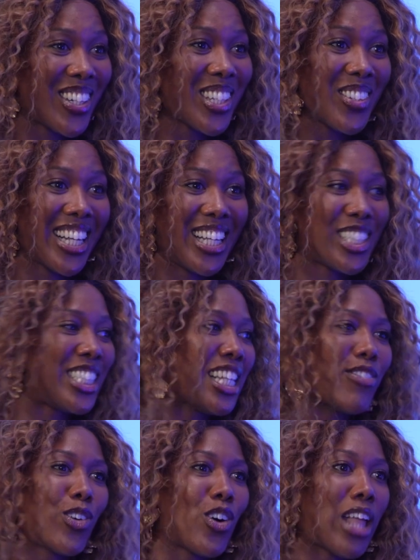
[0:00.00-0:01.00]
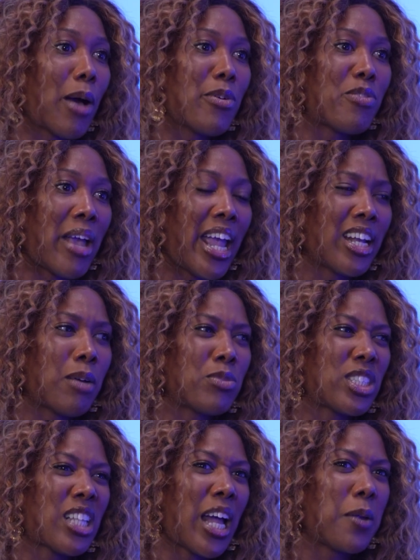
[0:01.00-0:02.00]
I don't get it. She's never got that with me. And I'm
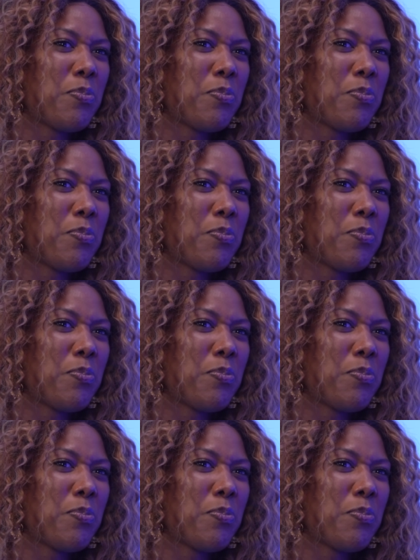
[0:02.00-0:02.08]
just like,